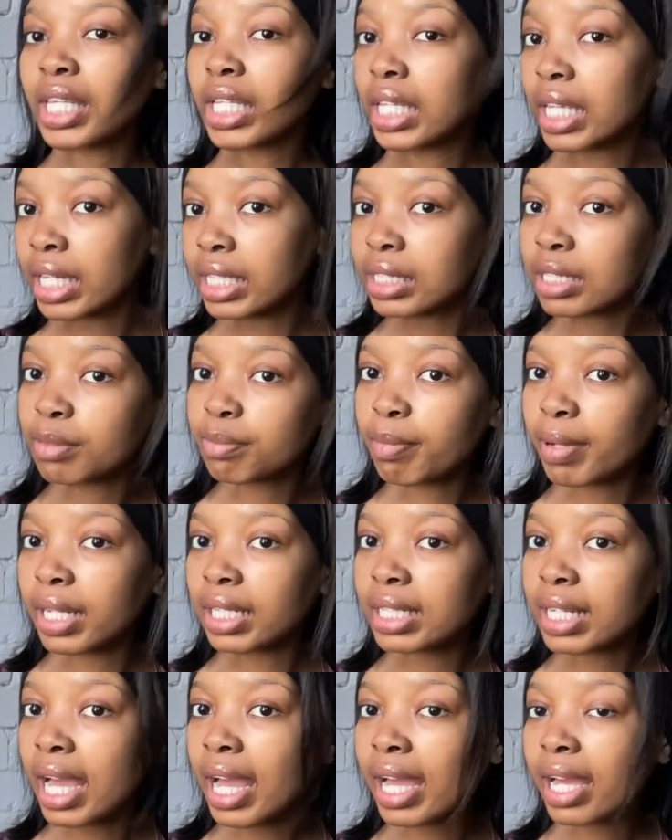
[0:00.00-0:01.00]
Yes,
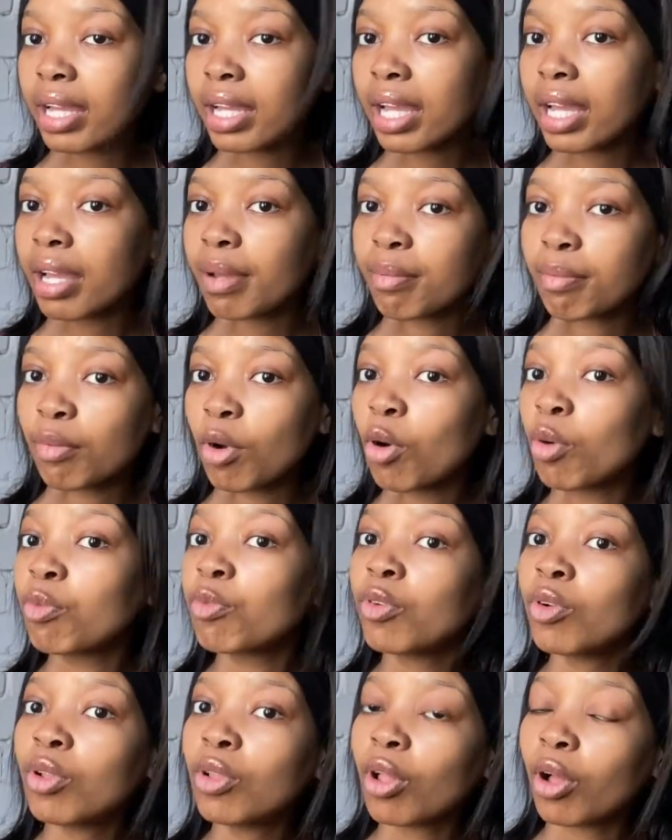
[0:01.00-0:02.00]
but I am
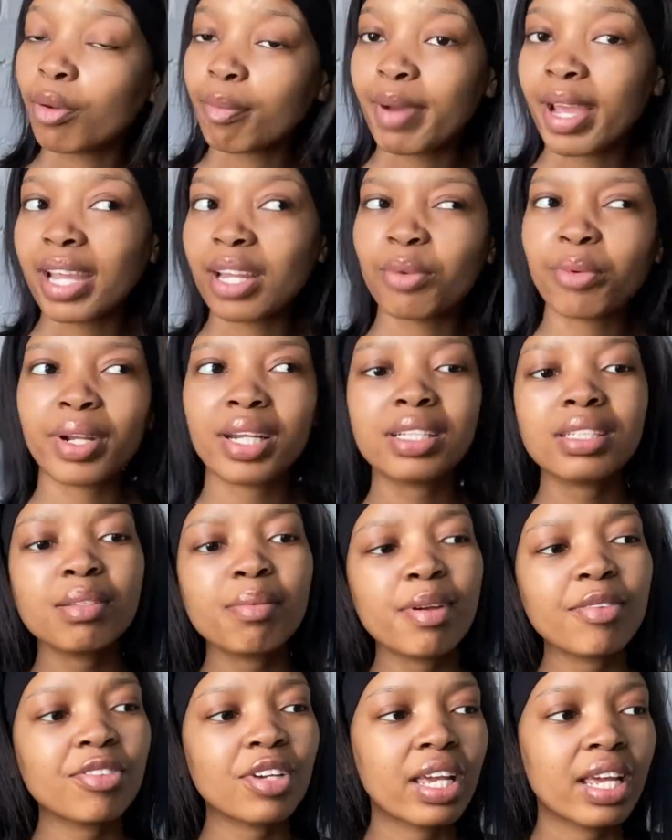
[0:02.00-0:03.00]
hopeful on my end. What else am
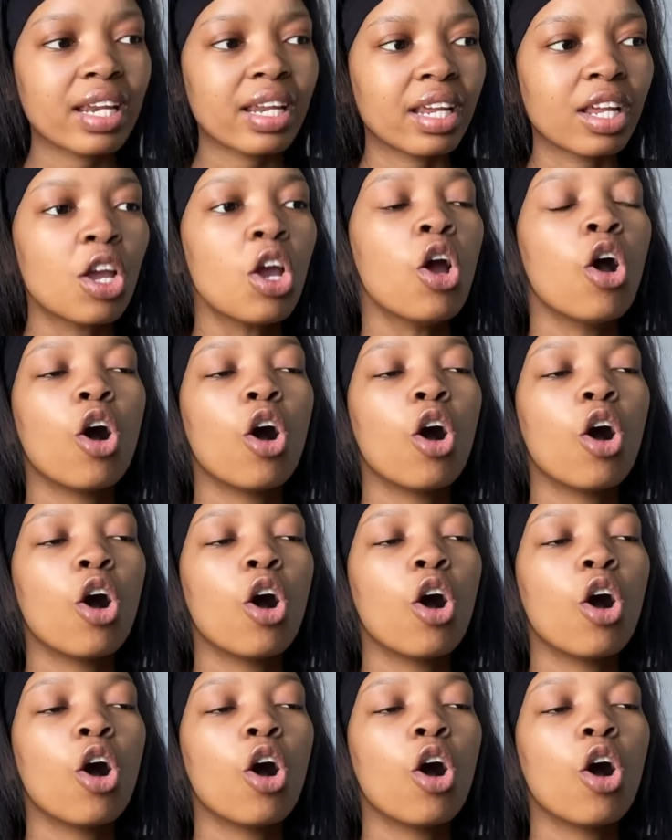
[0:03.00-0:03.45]
I forgetting?